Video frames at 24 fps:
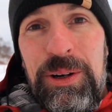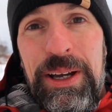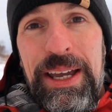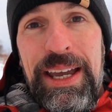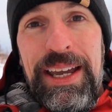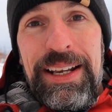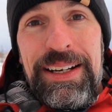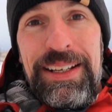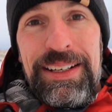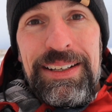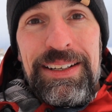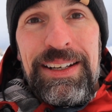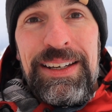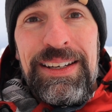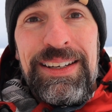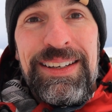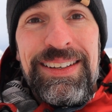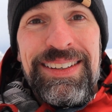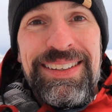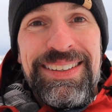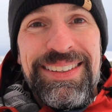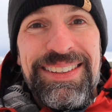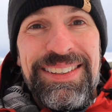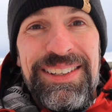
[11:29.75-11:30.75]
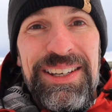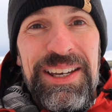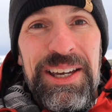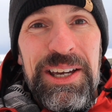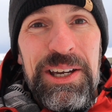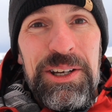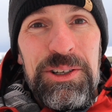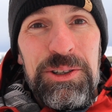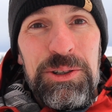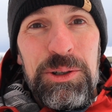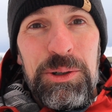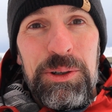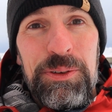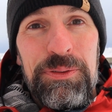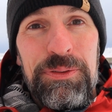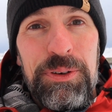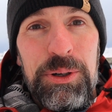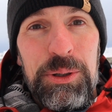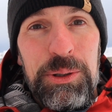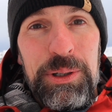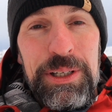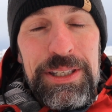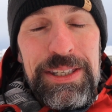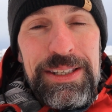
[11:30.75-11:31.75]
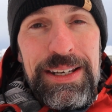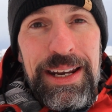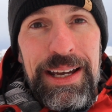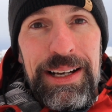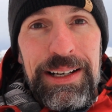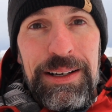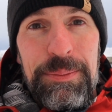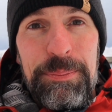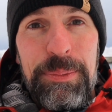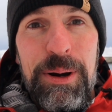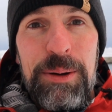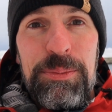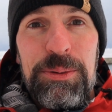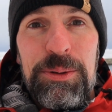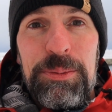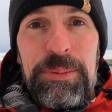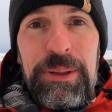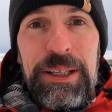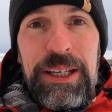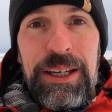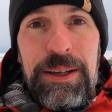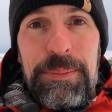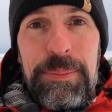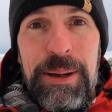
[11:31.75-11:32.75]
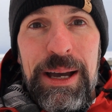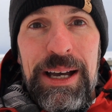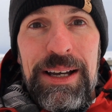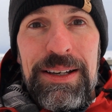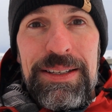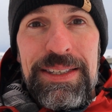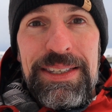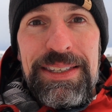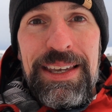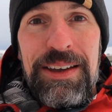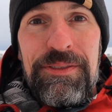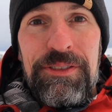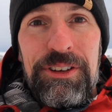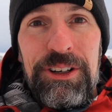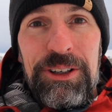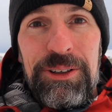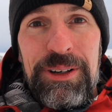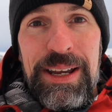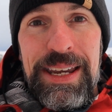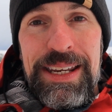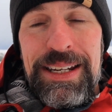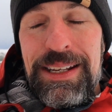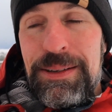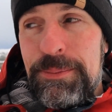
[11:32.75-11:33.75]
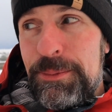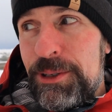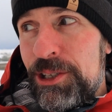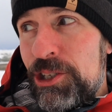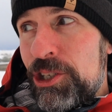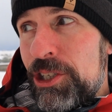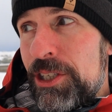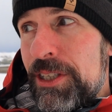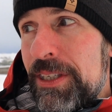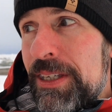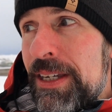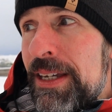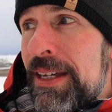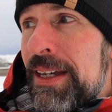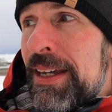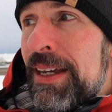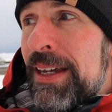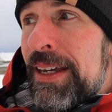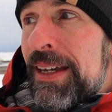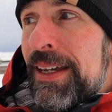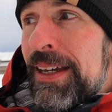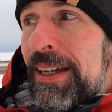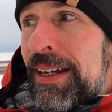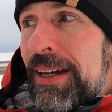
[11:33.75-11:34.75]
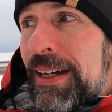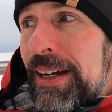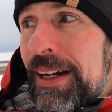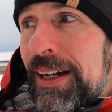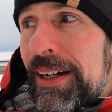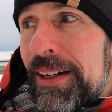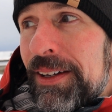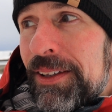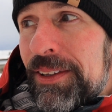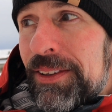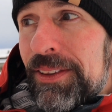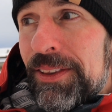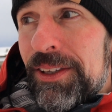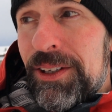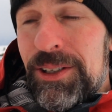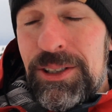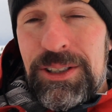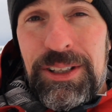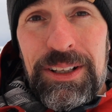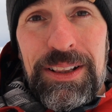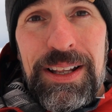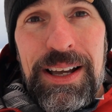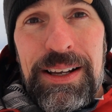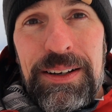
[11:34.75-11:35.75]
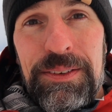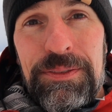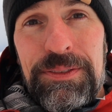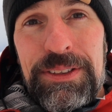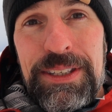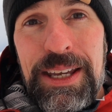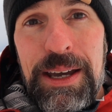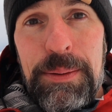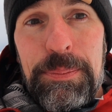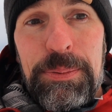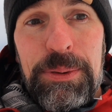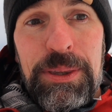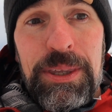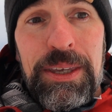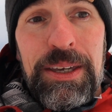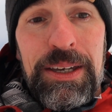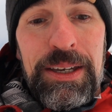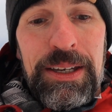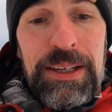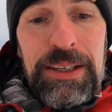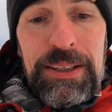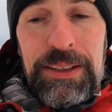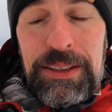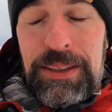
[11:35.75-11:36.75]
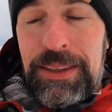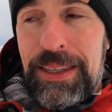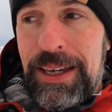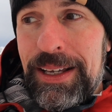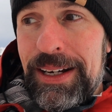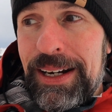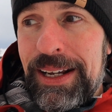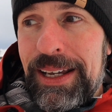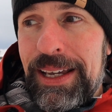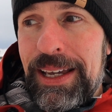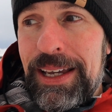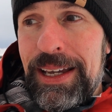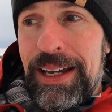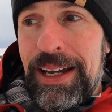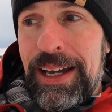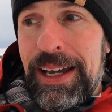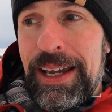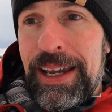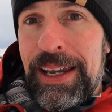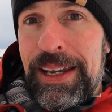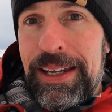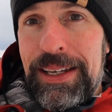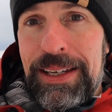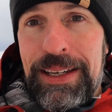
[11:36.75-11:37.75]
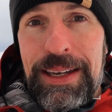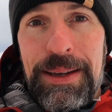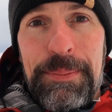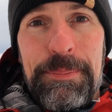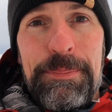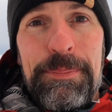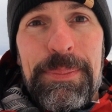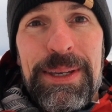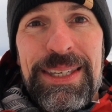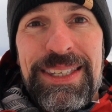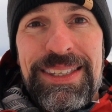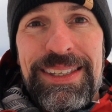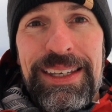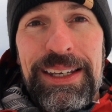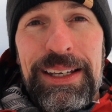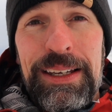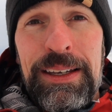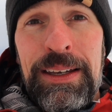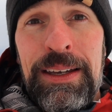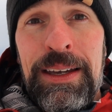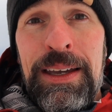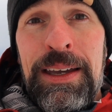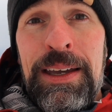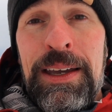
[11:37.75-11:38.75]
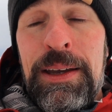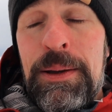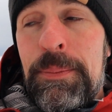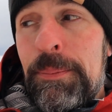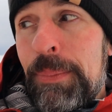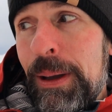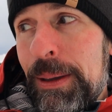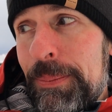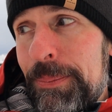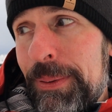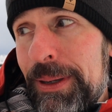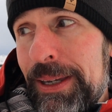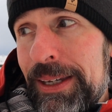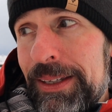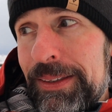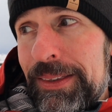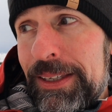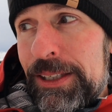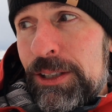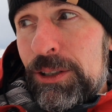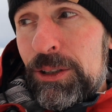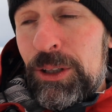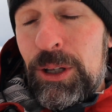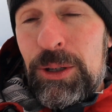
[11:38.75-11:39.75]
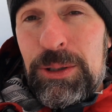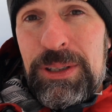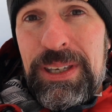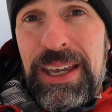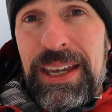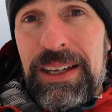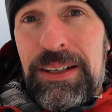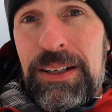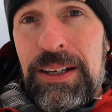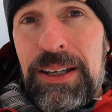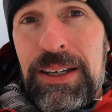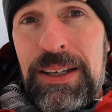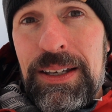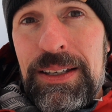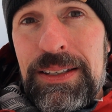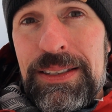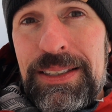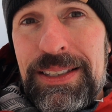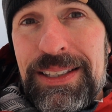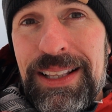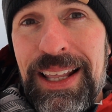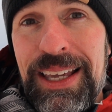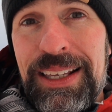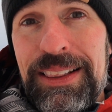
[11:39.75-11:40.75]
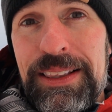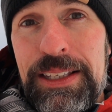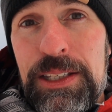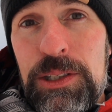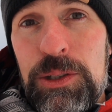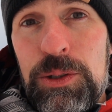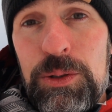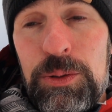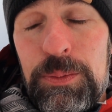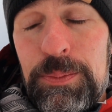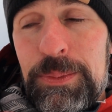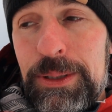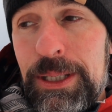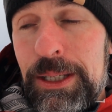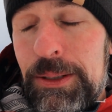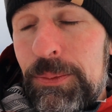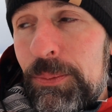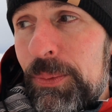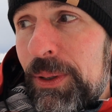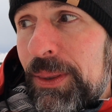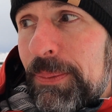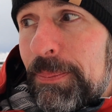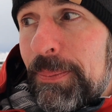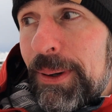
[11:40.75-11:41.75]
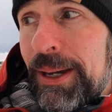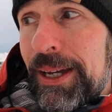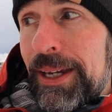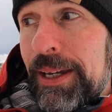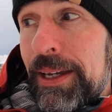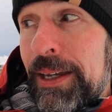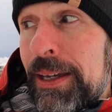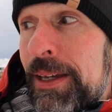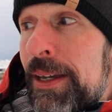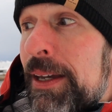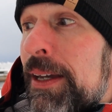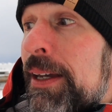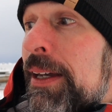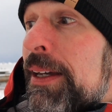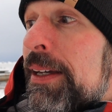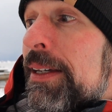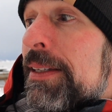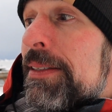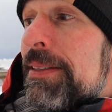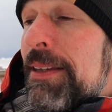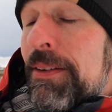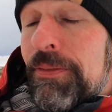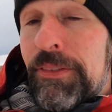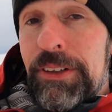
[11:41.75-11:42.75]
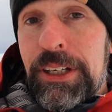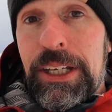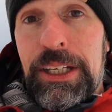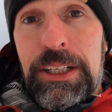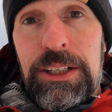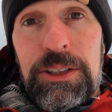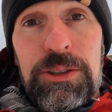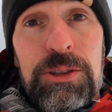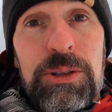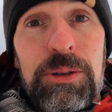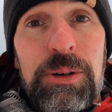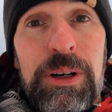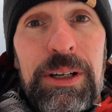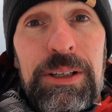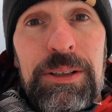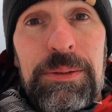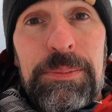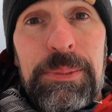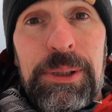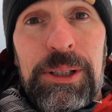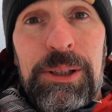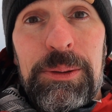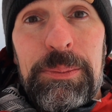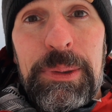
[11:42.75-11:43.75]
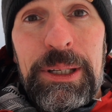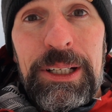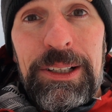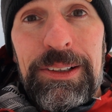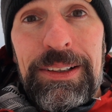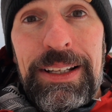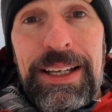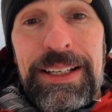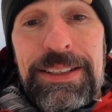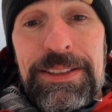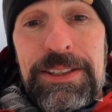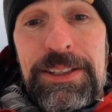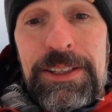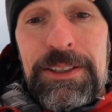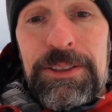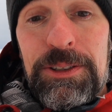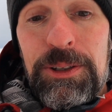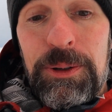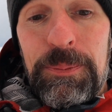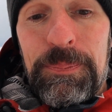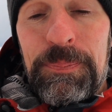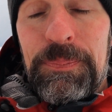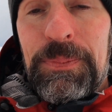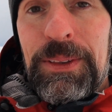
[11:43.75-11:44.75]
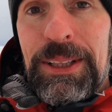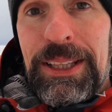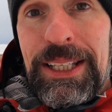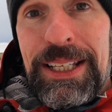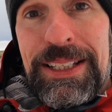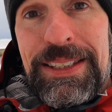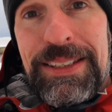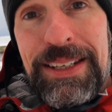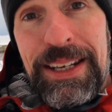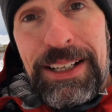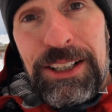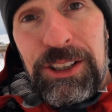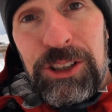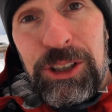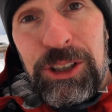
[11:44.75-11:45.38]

ahead and do a focus stack. Probably about 7 or 8 images. There's a lot of depth that I am missing by being this close and slightly zoomed in with my 70 to 200 millimeter lens. So let's take a